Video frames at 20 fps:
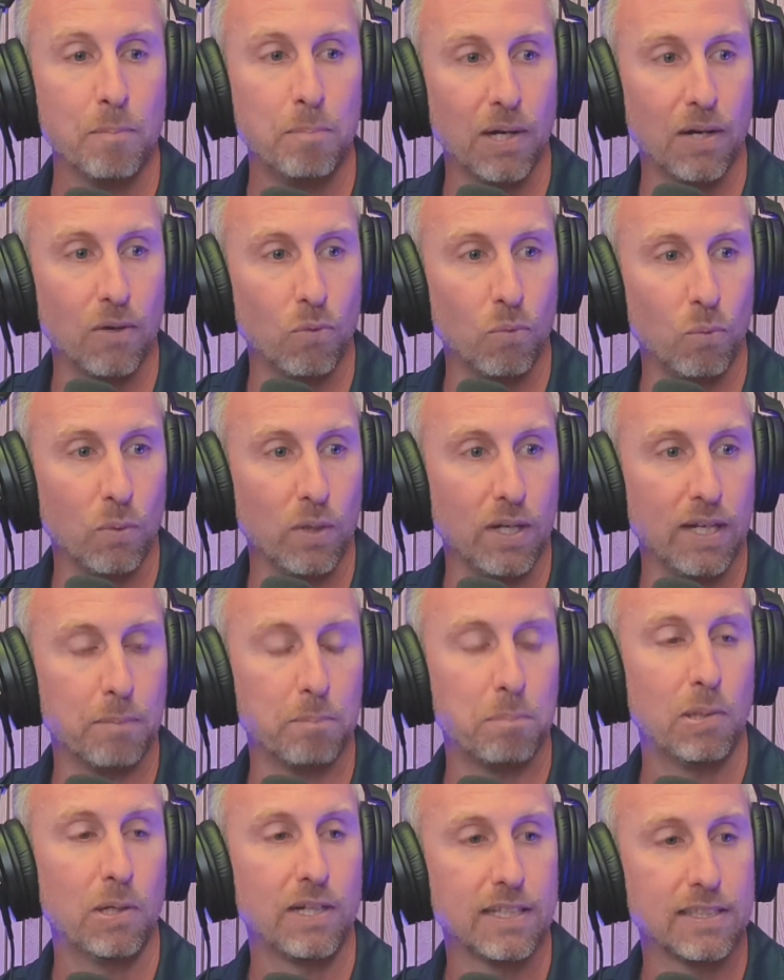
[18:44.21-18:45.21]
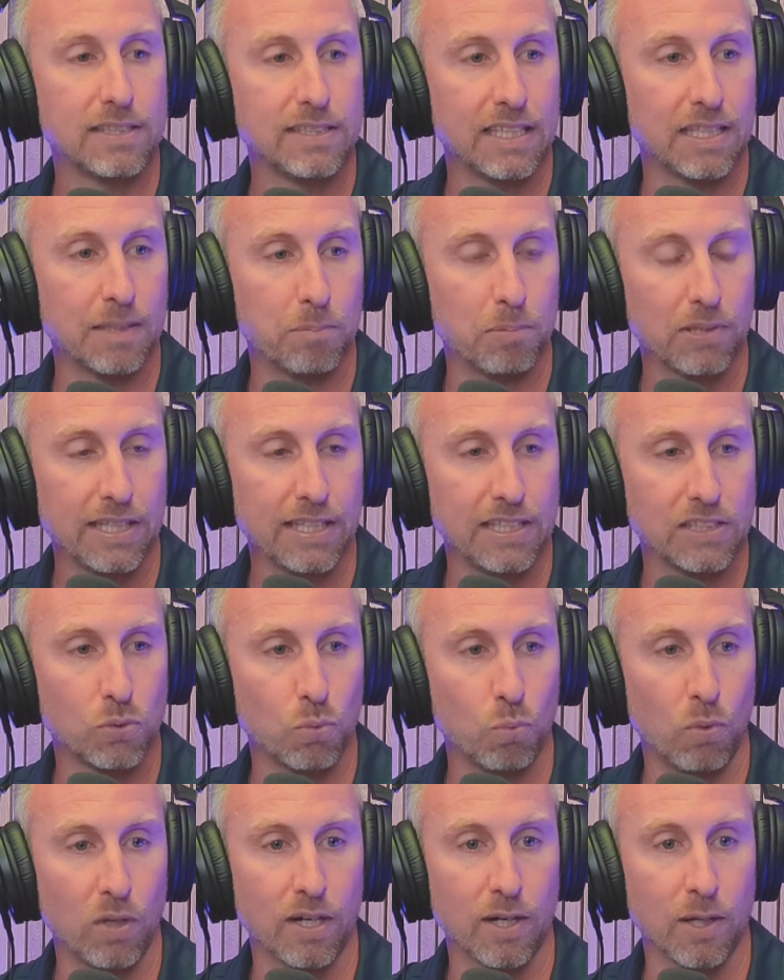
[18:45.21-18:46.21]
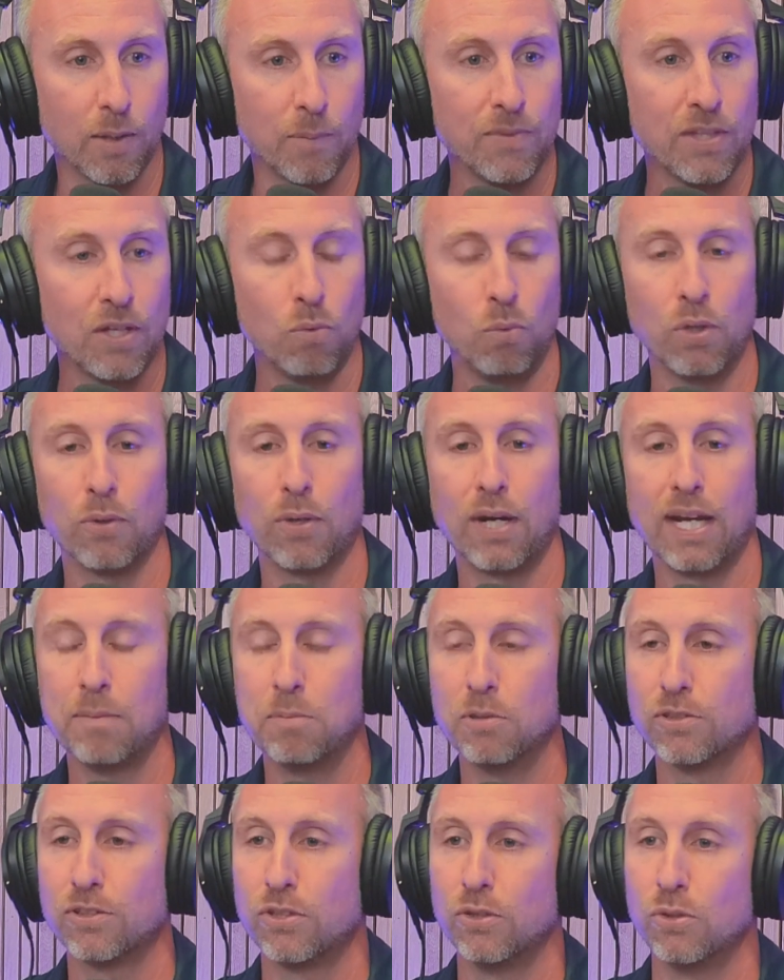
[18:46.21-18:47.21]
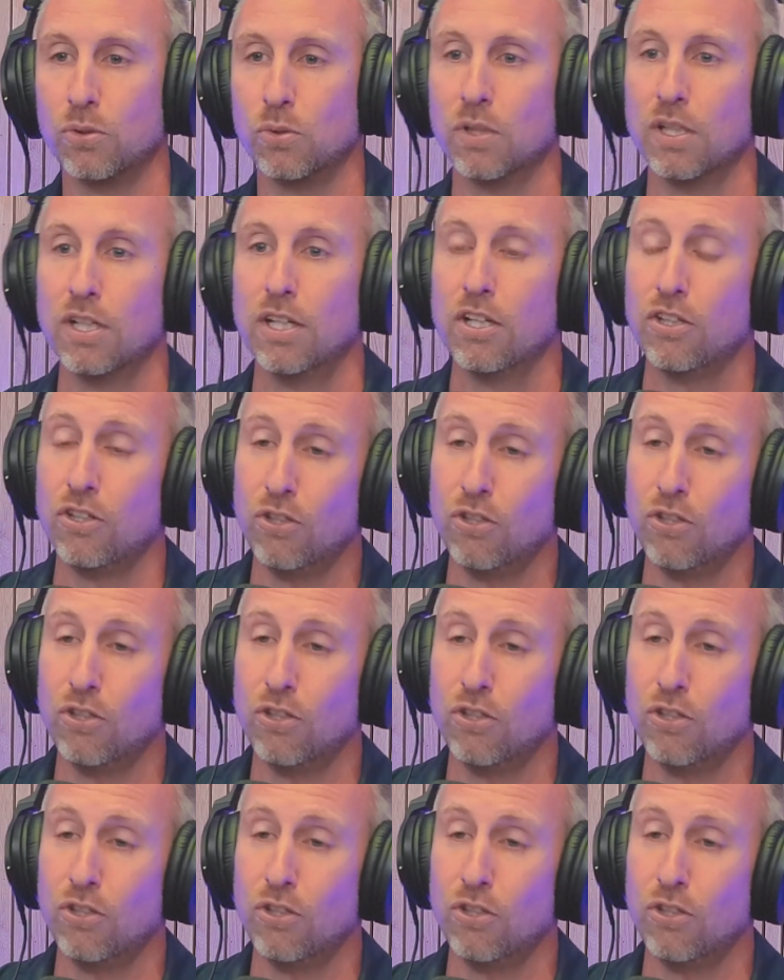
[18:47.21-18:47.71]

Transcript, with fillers: but it put us in a place where we were able to